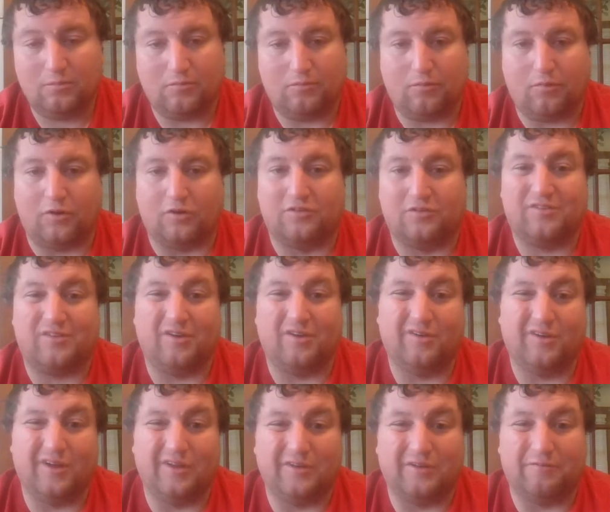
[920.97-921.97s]
we're
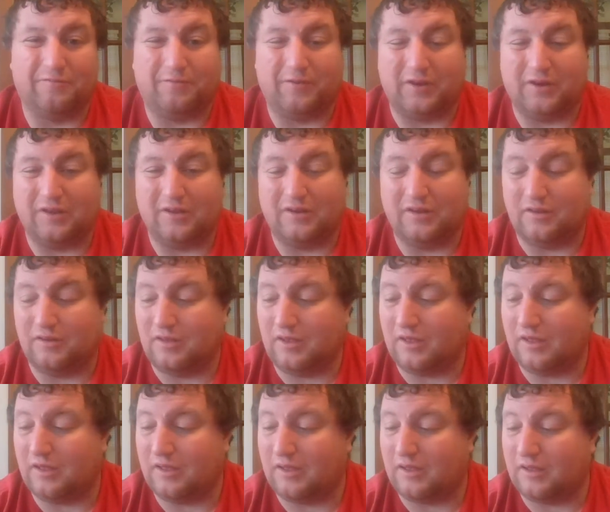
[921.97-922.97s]
still undefeated
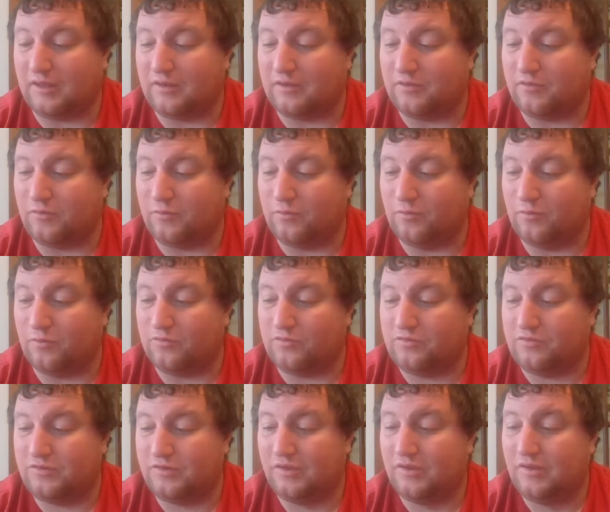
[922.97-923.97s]
in
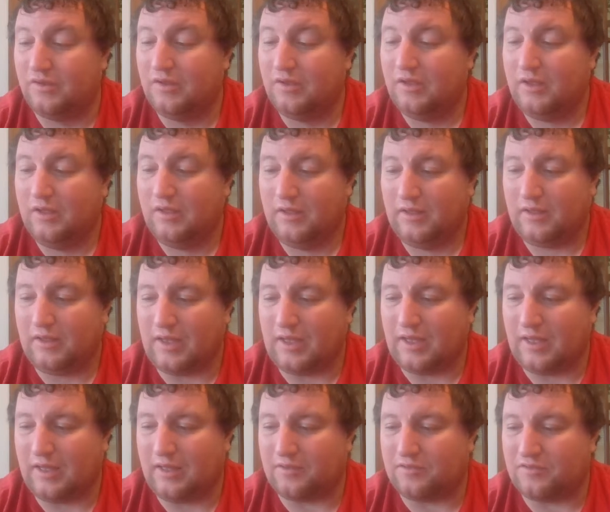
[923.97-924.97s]
duels
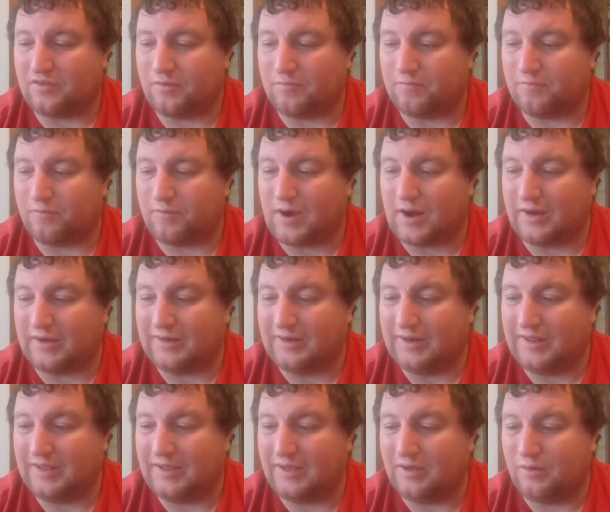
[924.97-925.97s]
as of right
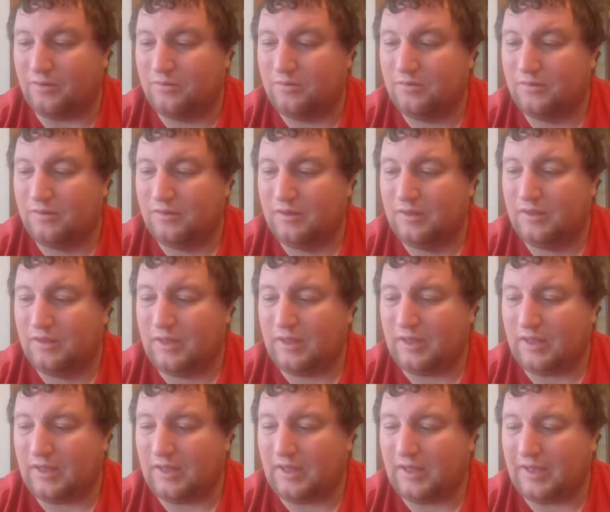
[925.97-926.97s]
now.
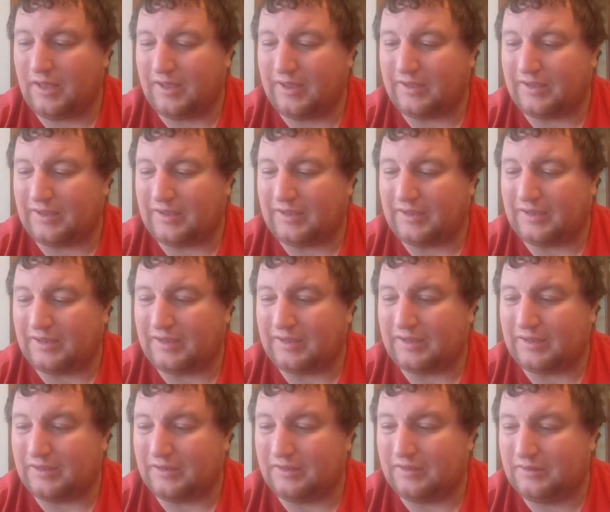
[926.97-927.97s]

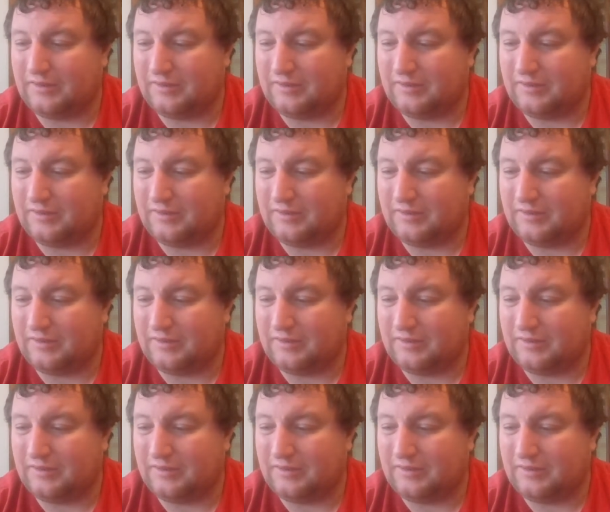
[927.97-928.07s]
I